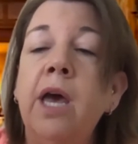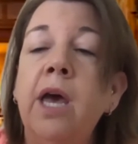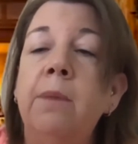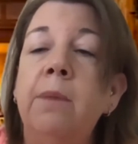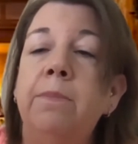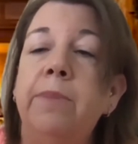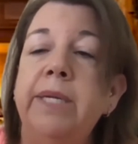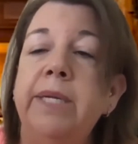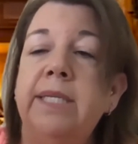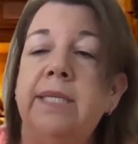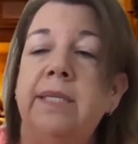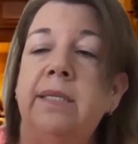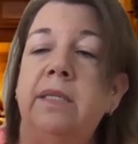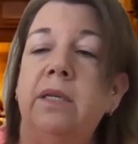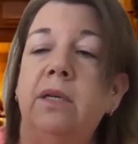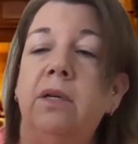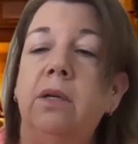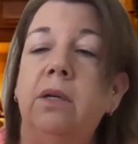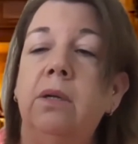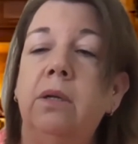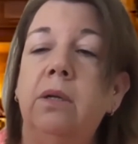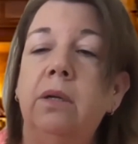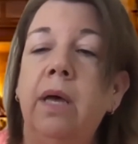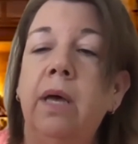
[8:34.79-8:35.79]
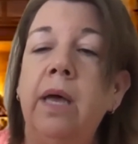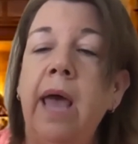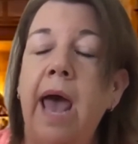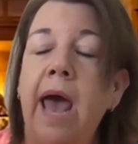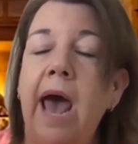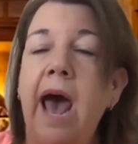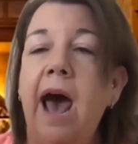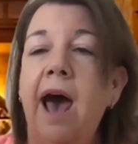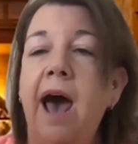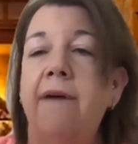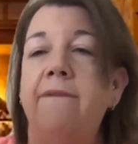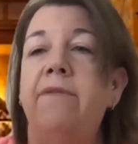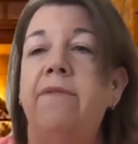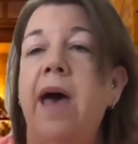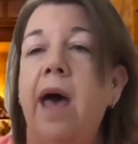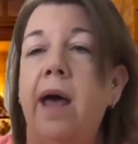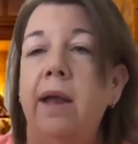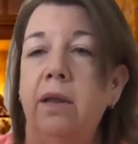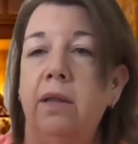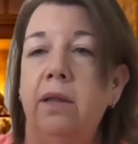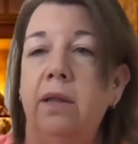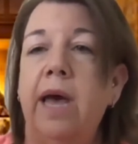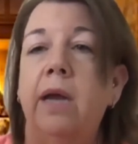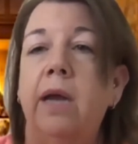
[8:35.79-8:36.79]
but still have
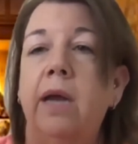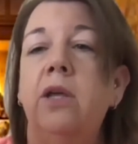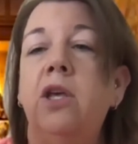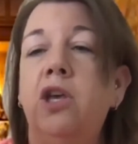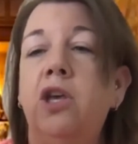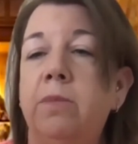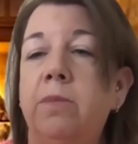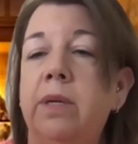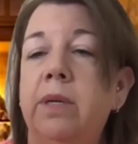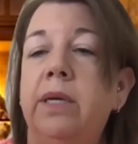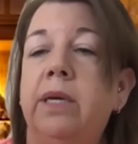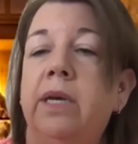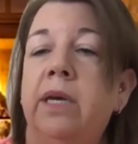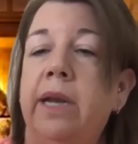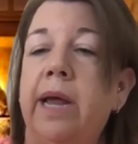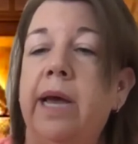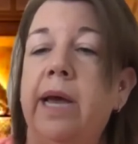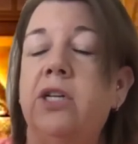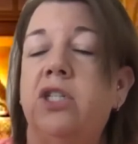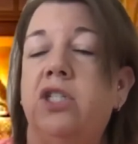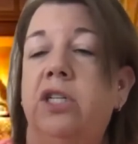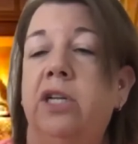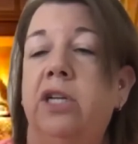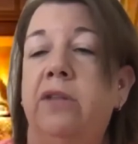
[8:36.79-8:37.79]
that human connection.